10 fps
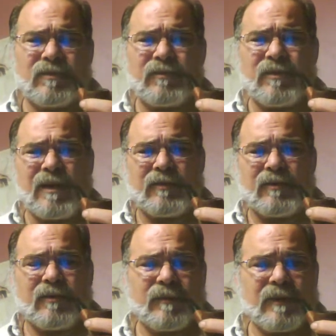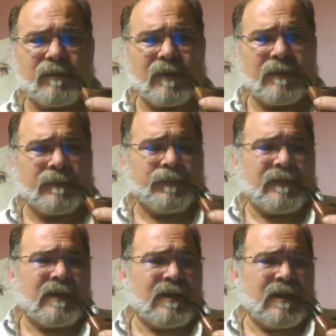Sometimes a little bit, but
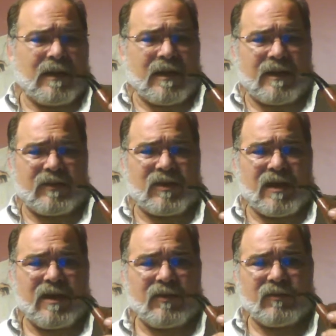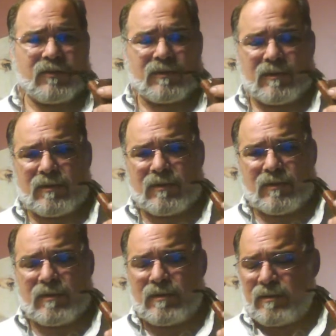I guess you kind of use it,
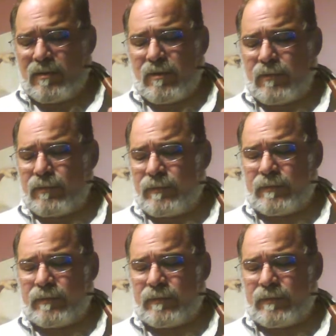you know,